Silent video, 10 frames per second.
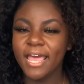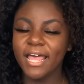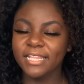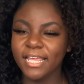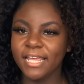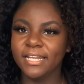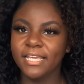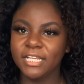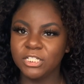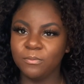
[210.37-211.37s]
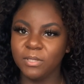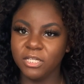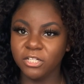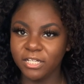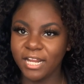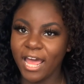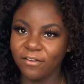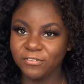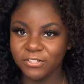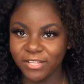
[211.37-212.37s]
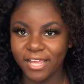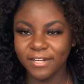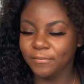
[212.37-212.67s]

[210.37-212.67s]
and then it should be good after that.